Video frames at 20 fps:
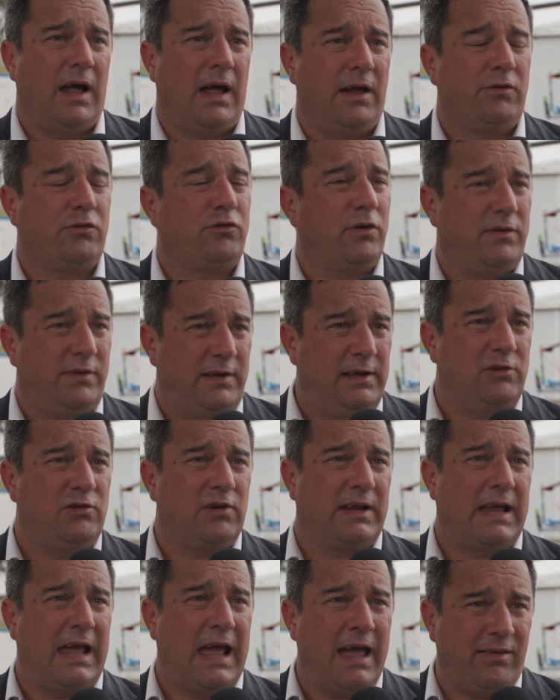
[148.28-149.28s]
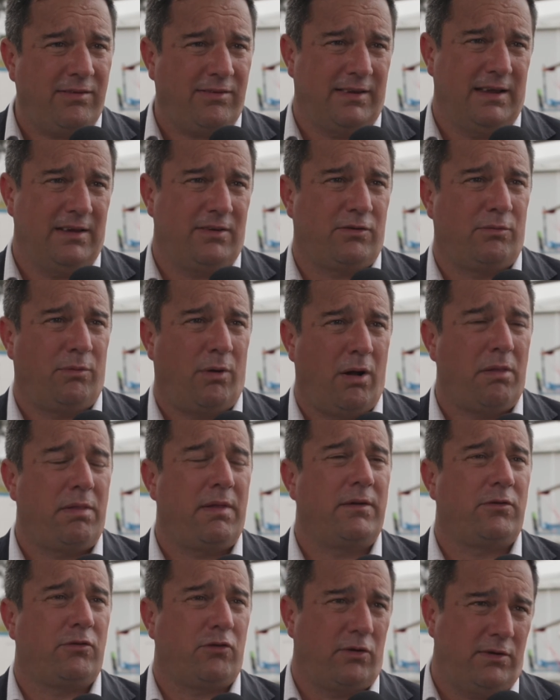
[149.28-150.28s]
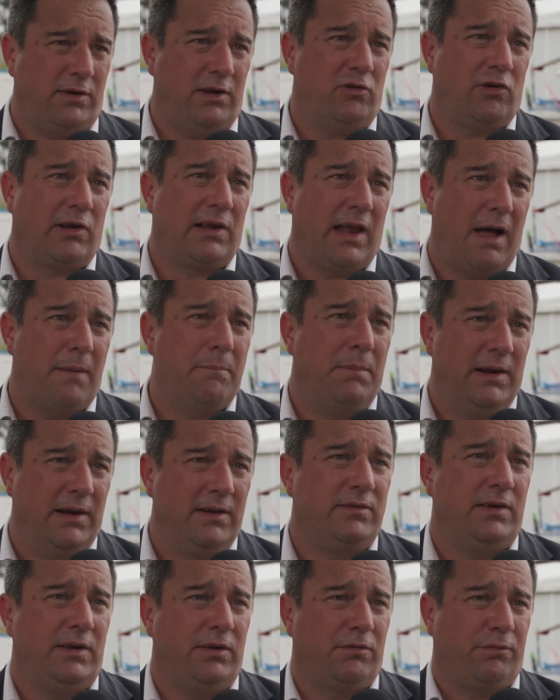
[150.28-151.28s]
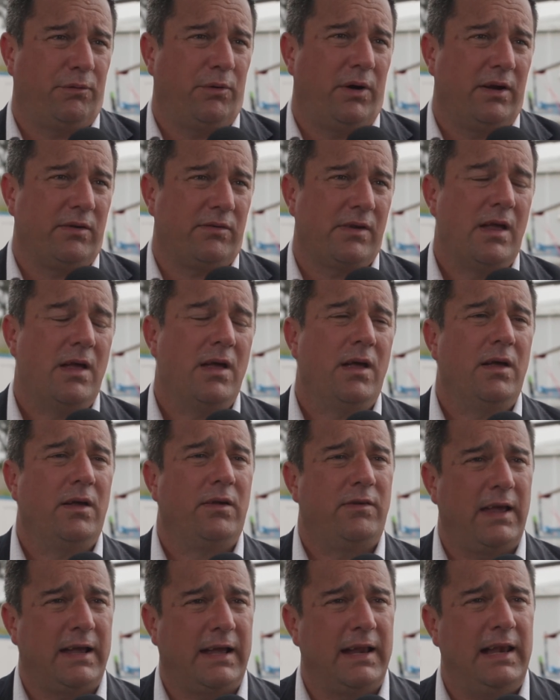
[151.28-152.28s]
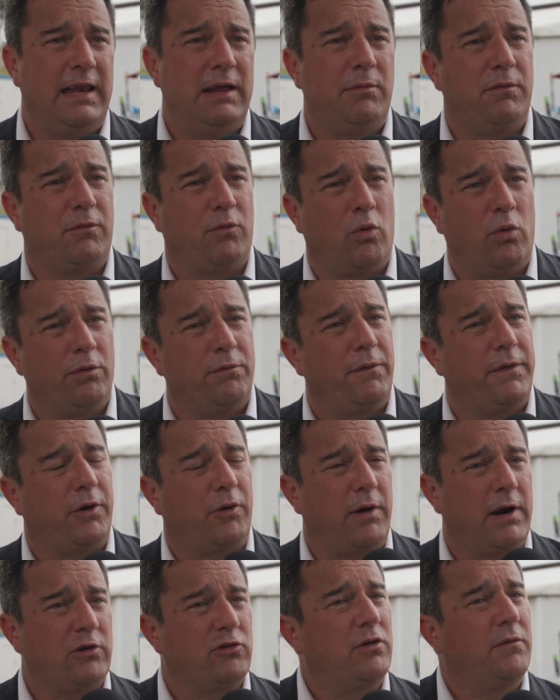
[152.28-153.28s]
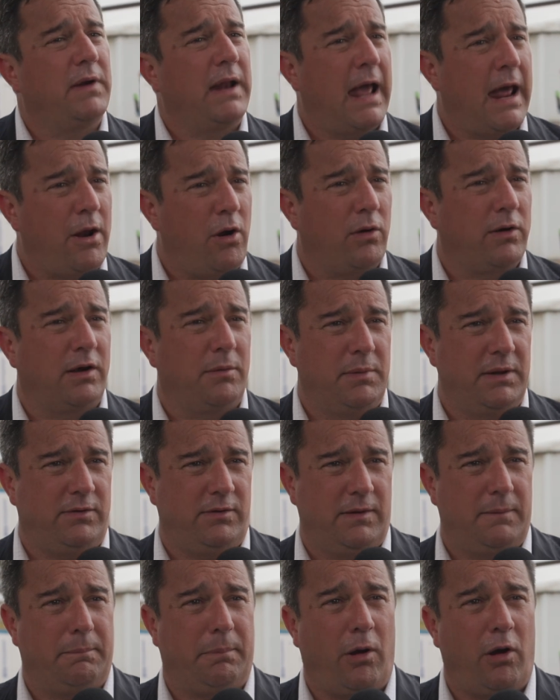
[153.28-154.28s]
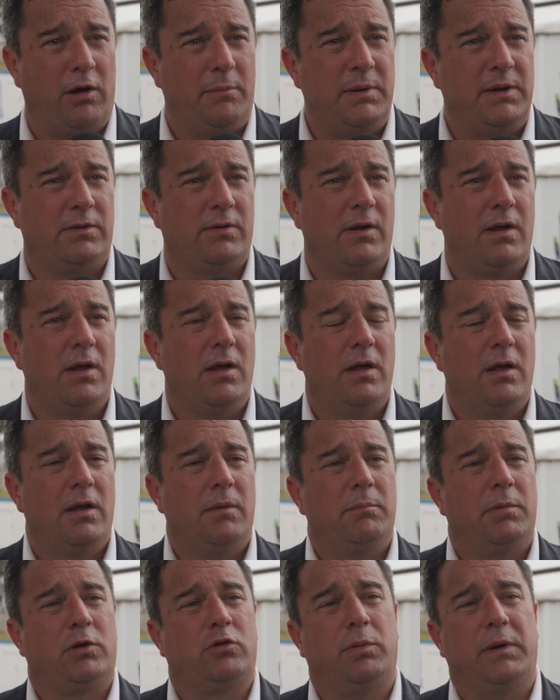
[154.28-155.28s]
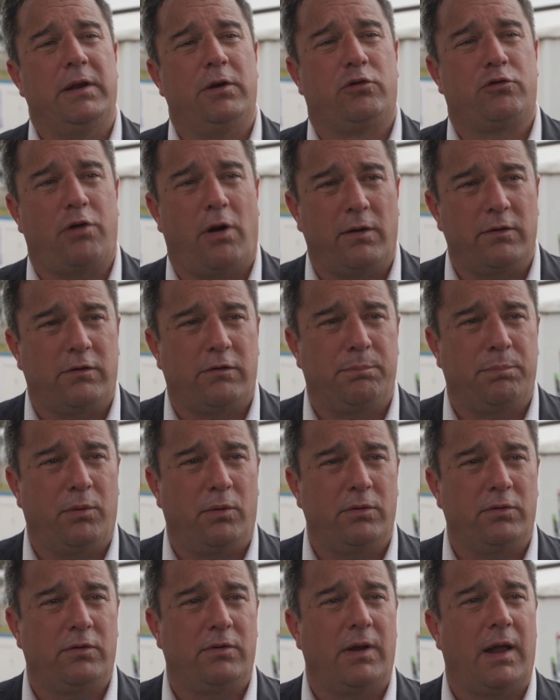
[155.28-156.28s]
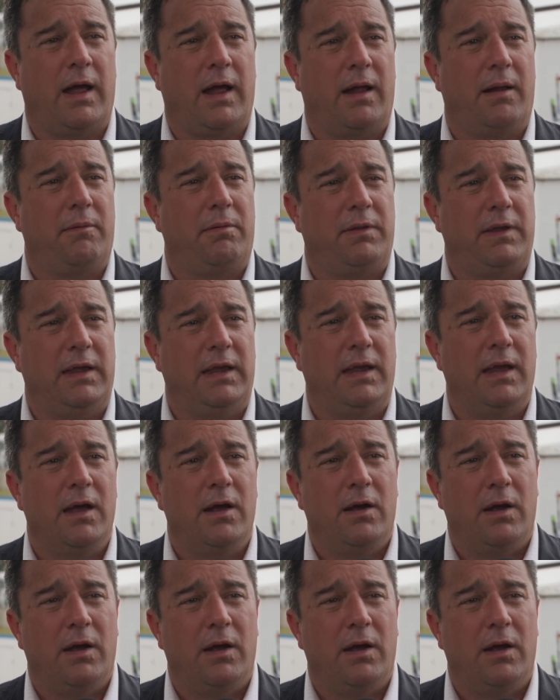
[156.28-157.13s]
strategic assets rather than strategic liabilities for us. Secondly, we've called for the creation of an ad hoc committee in Parliament between Transport, the